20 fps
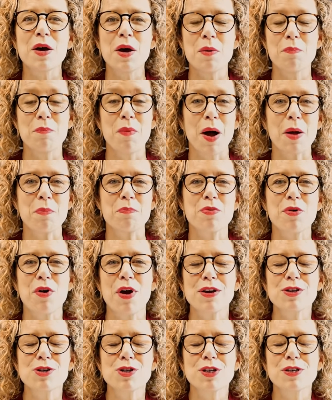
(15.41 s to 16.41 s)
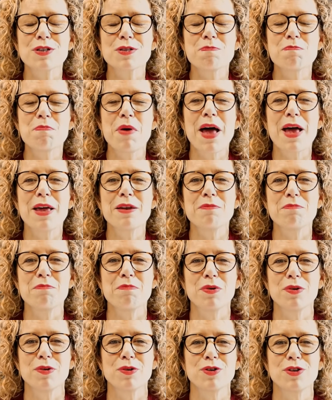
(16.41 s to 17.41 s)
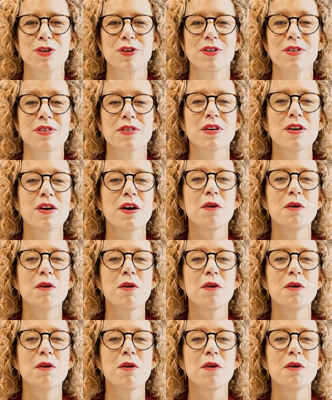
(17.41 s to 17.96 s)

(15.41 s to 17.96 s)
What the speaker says: my precious pen pushers,